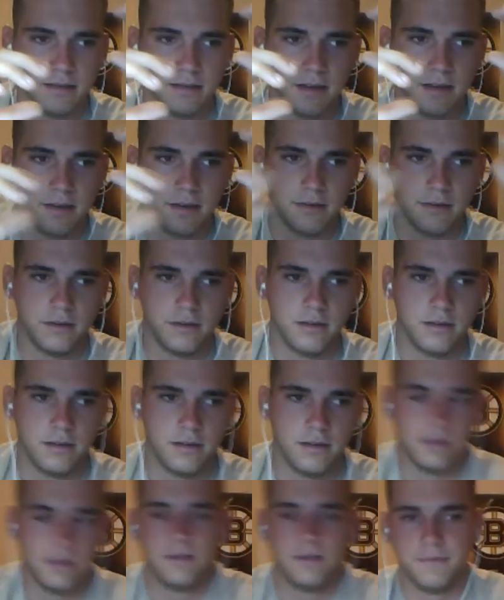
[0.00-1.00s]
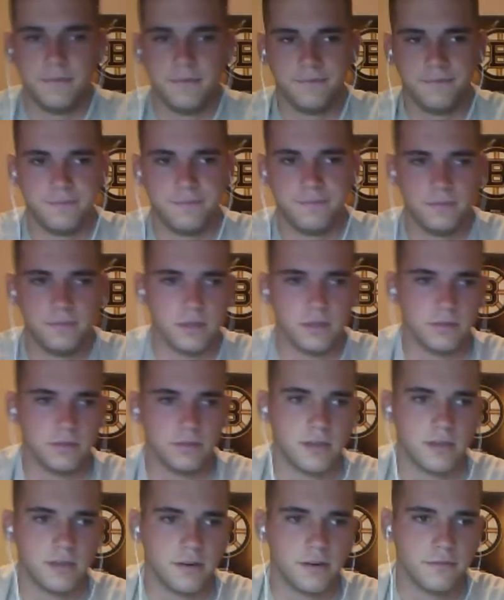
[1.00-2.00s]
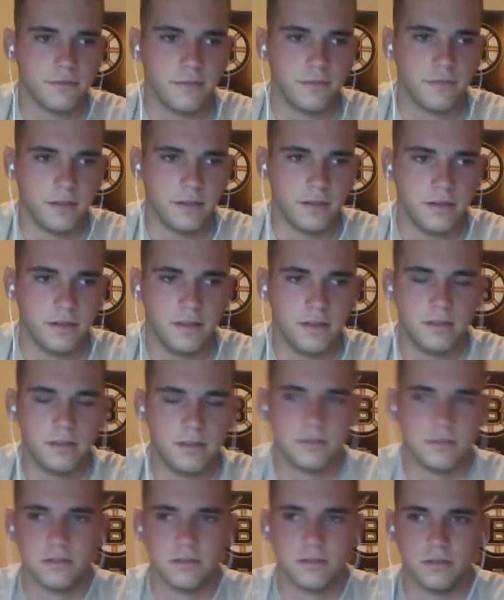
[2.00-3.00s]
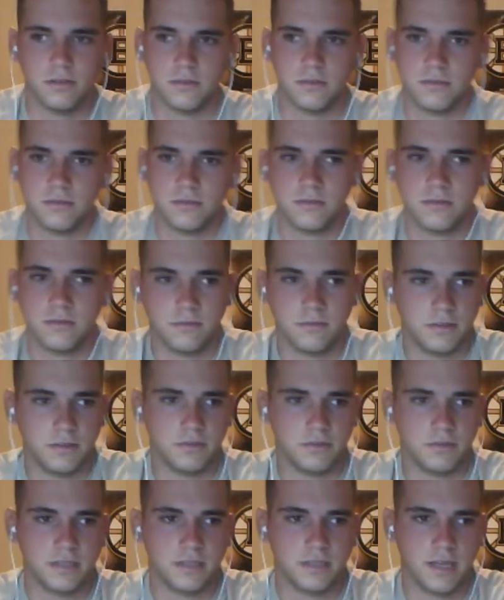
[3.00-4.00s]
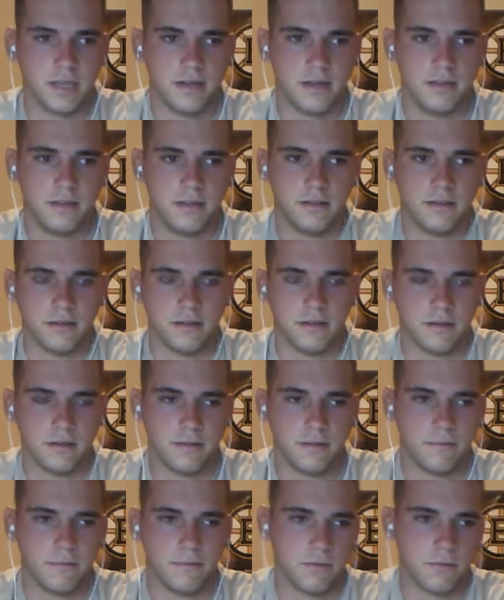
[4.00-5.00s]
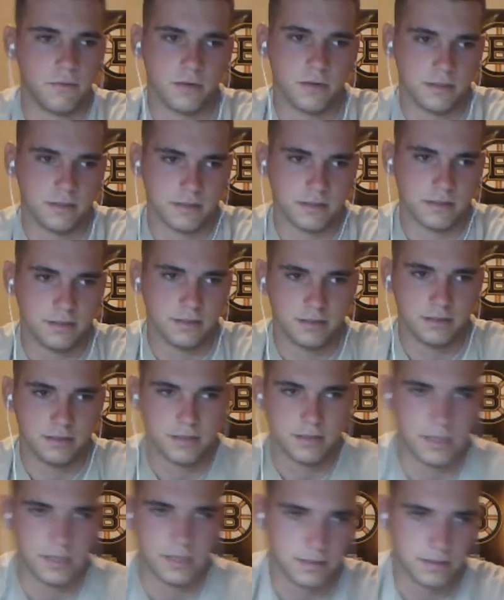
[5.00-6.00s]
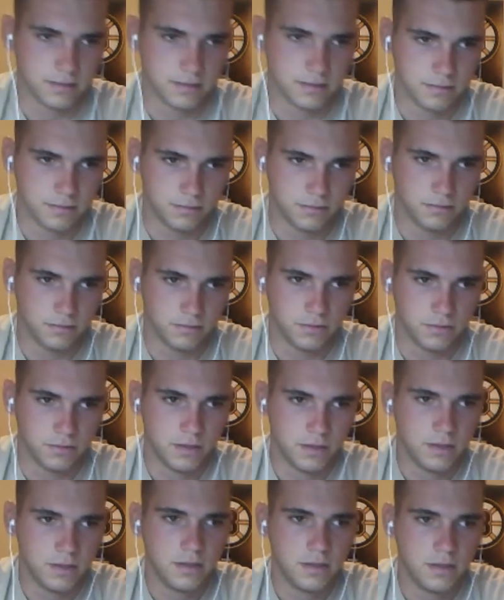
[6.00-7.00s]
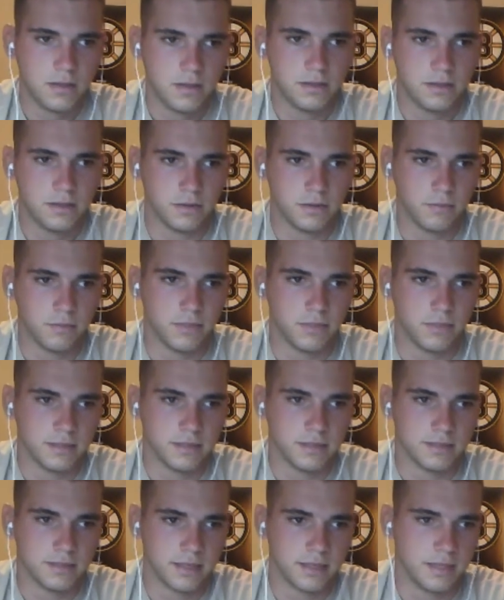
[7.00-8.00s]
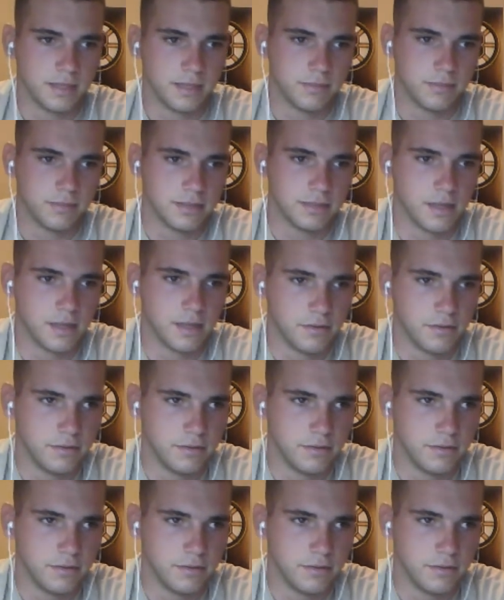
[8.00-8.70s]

tighter, tighter fit. So to reduce that, the M4 doesn't. It just has the two, pins that keep it together.